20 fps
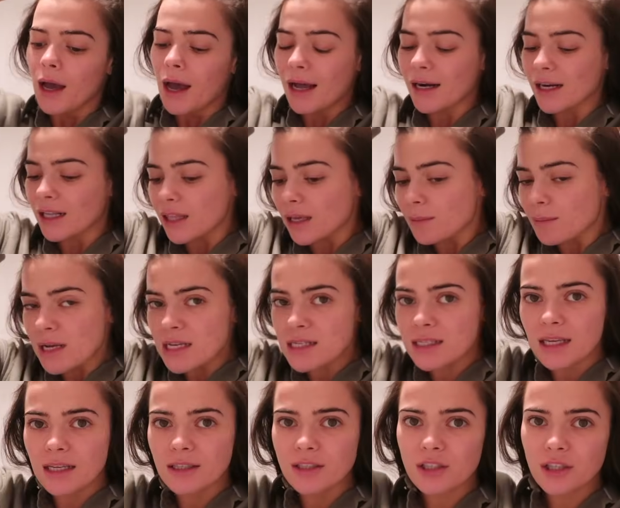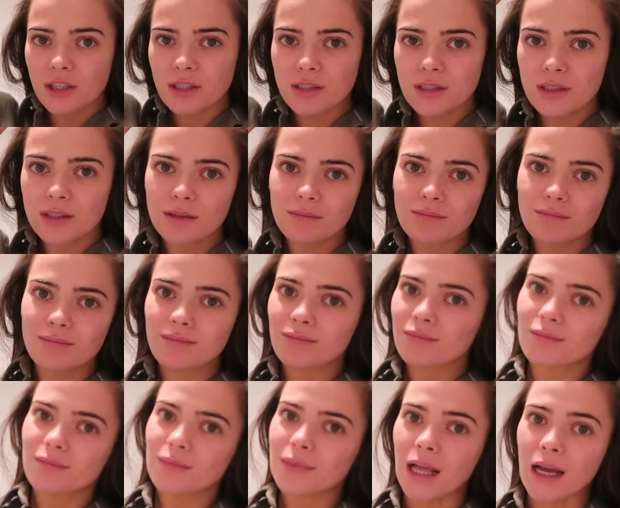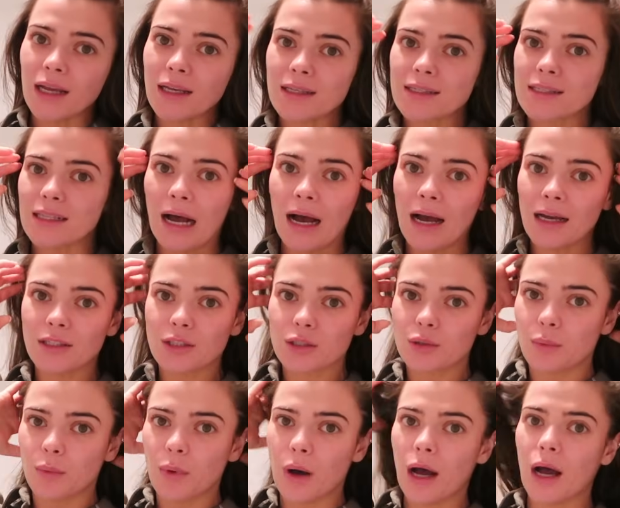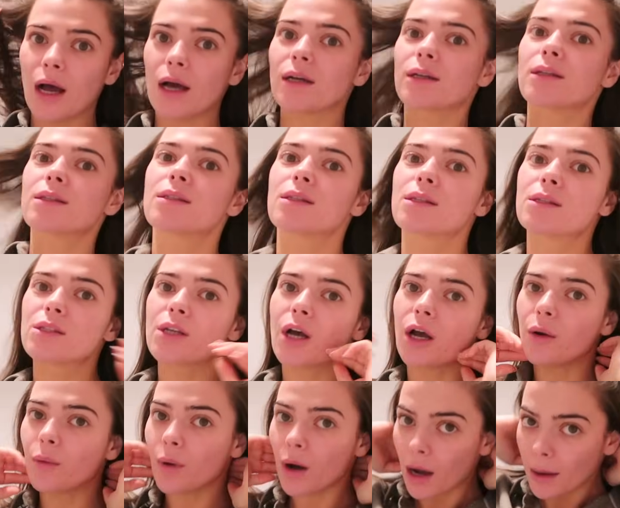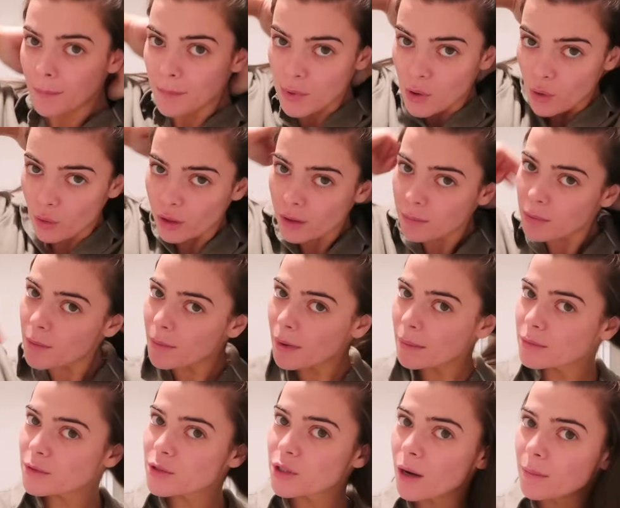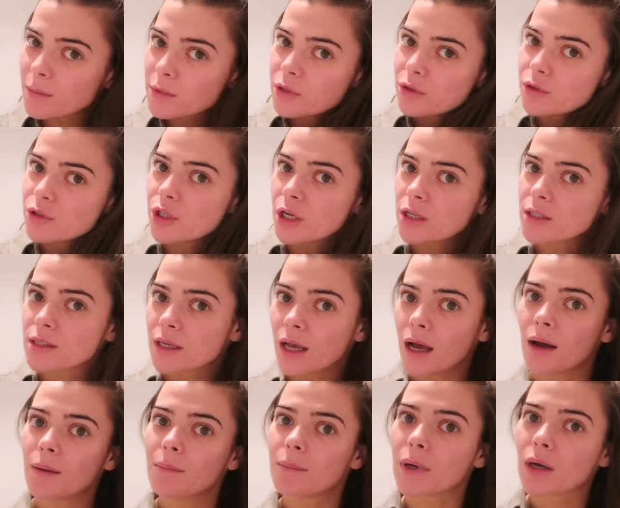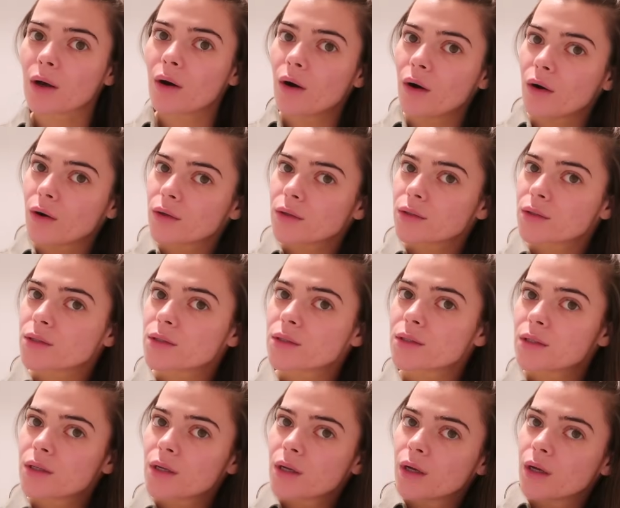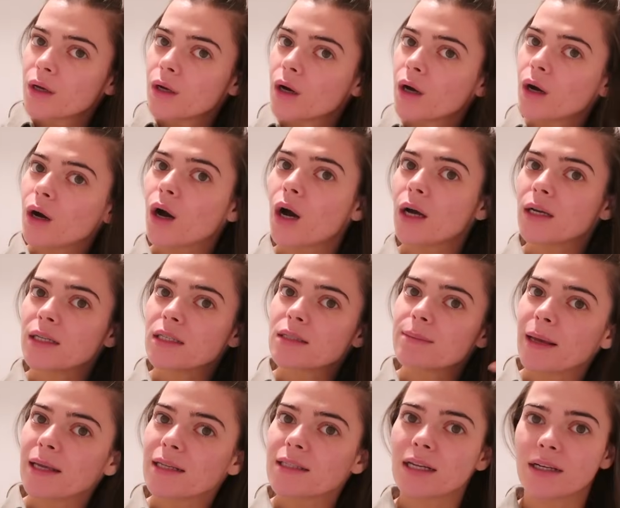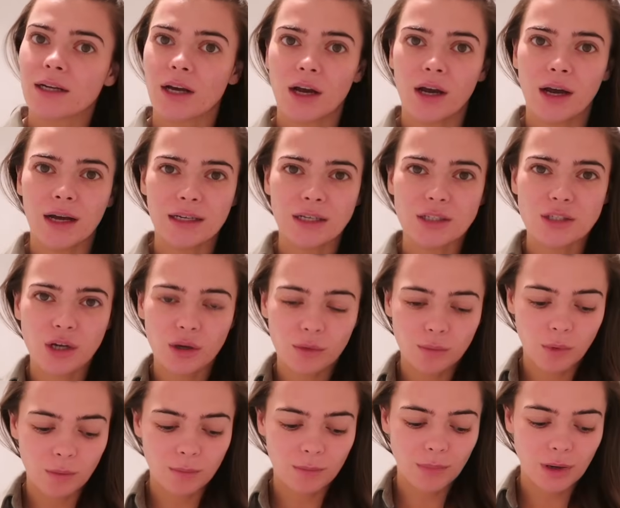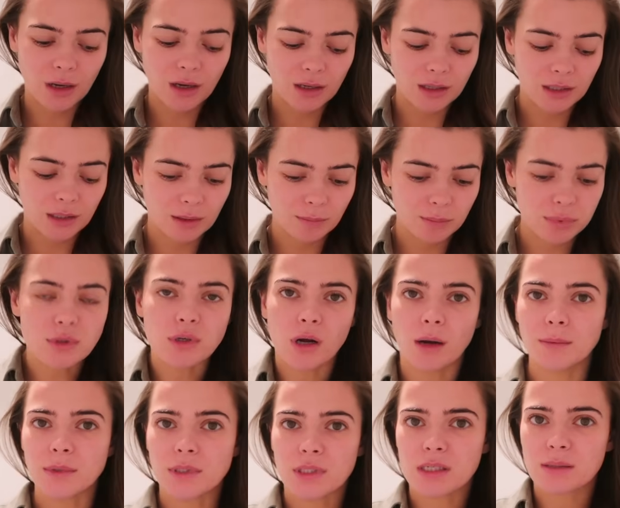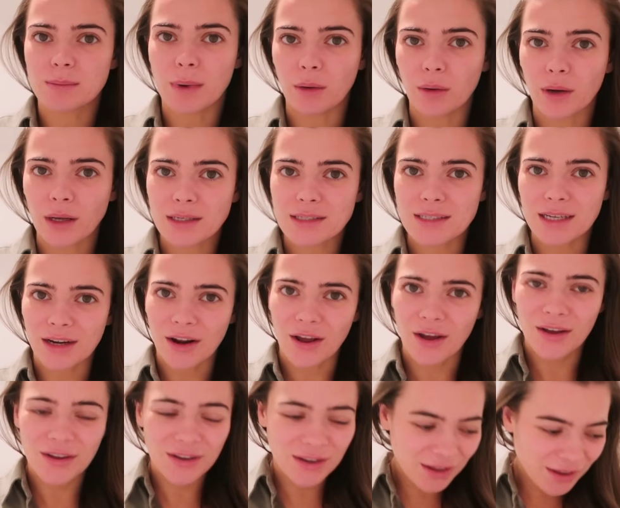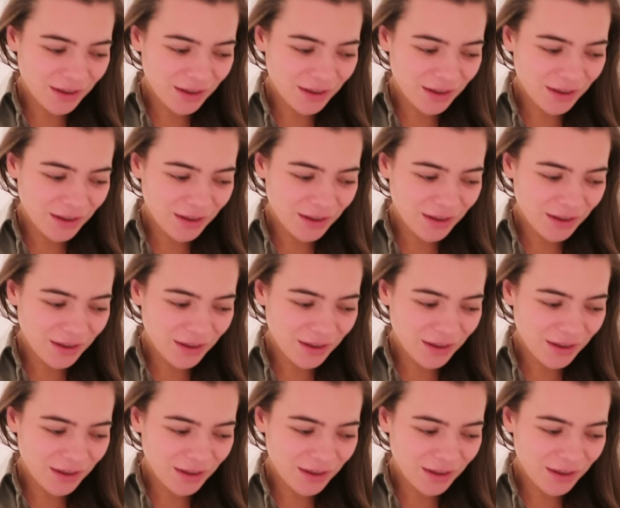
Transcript: And I think my skin just likes that. It just works. So I'm not going to put my pyjamas on just yet because I need to make dinner and I don't want my pyjamas to smell like dinner.